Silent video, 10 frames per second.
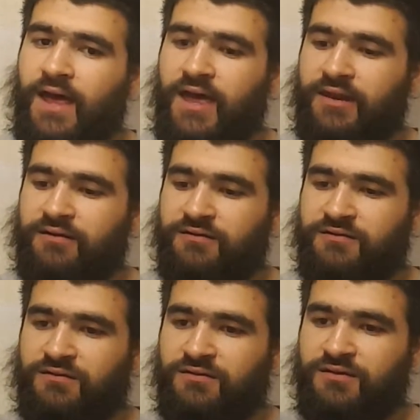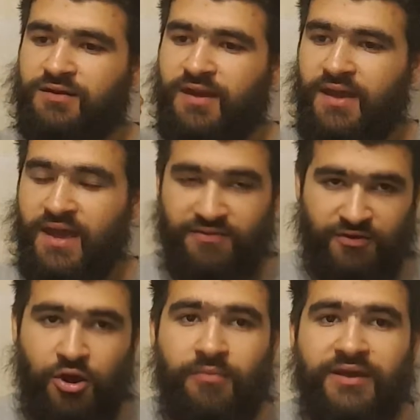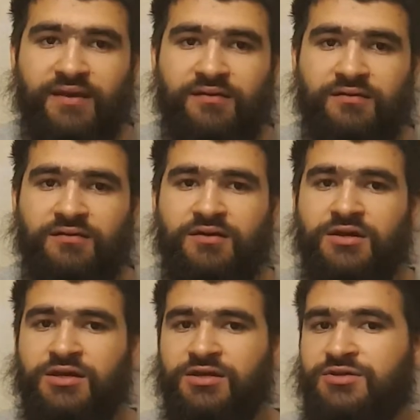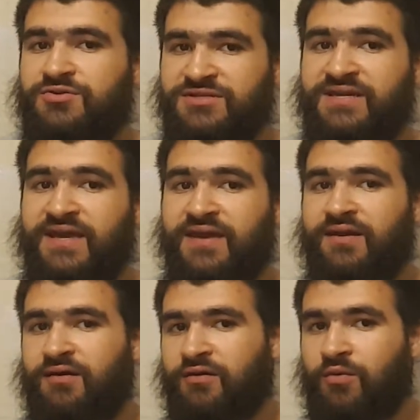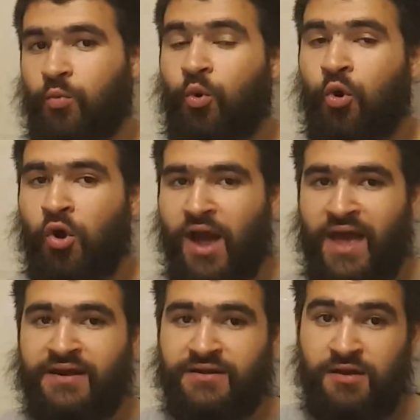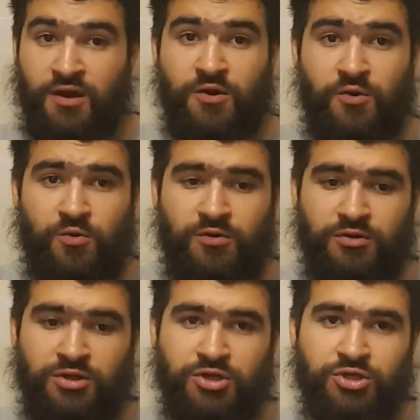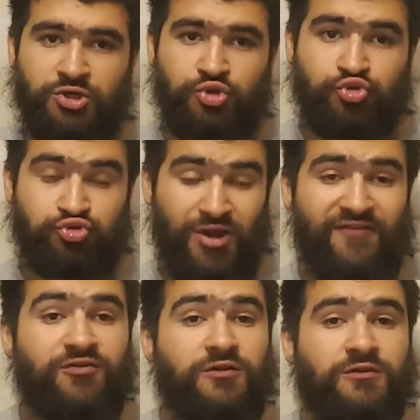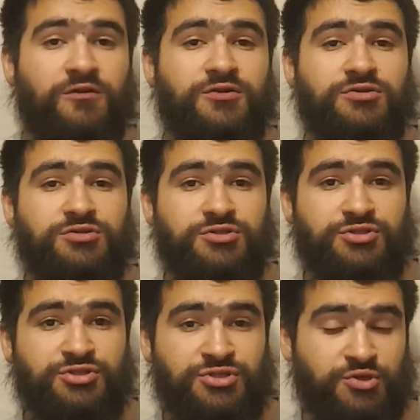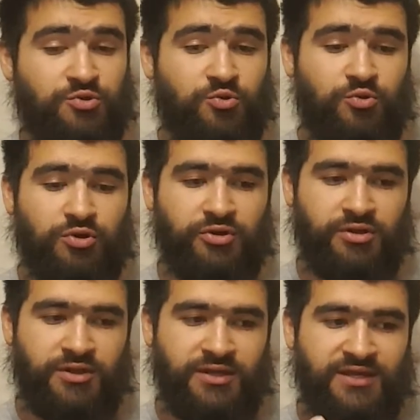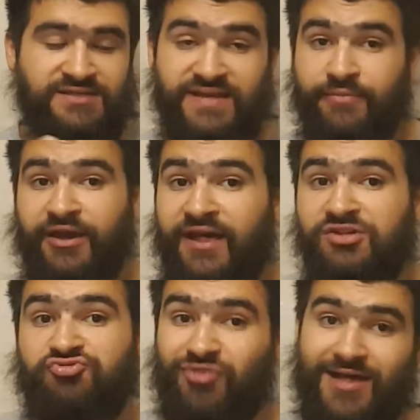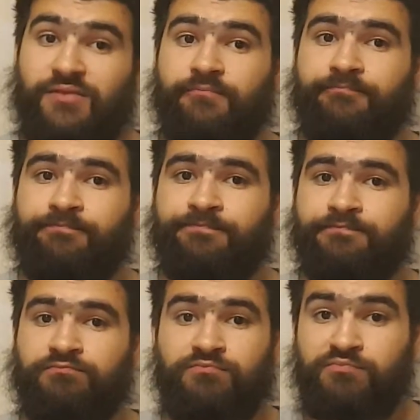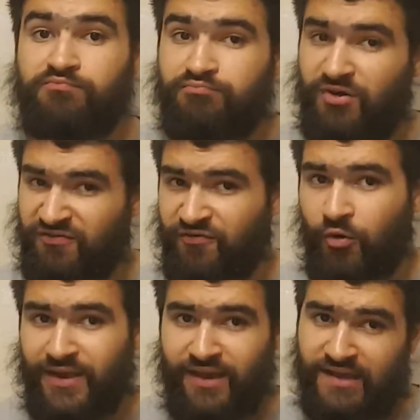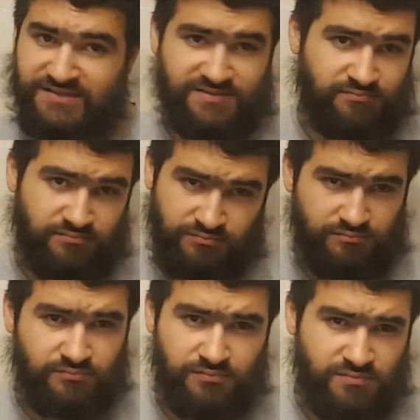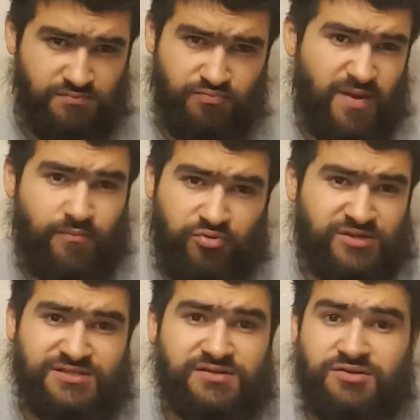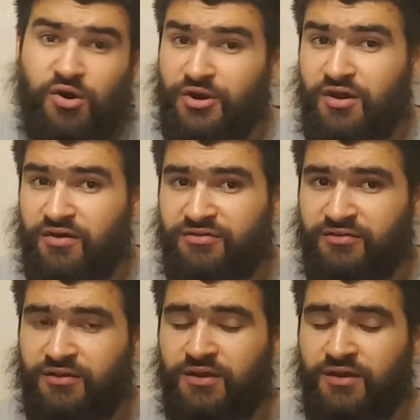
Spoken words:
And in the comic, you see War and Co. travel to Samael's realm before he gets imprisoned on Earth.